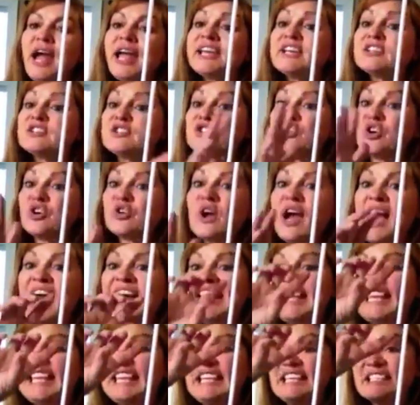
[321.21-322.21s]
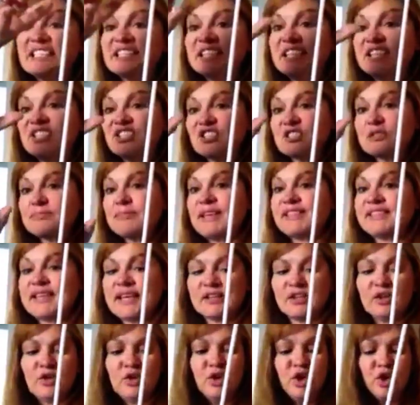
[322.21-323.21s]
I can show you how to easily just make
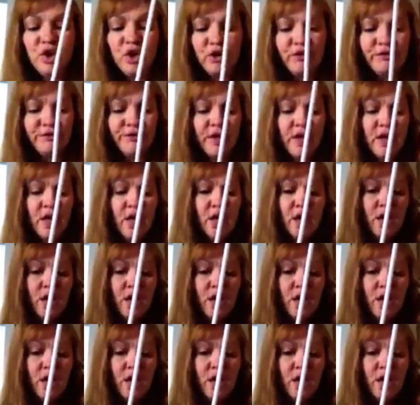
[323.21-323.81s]
that little curve.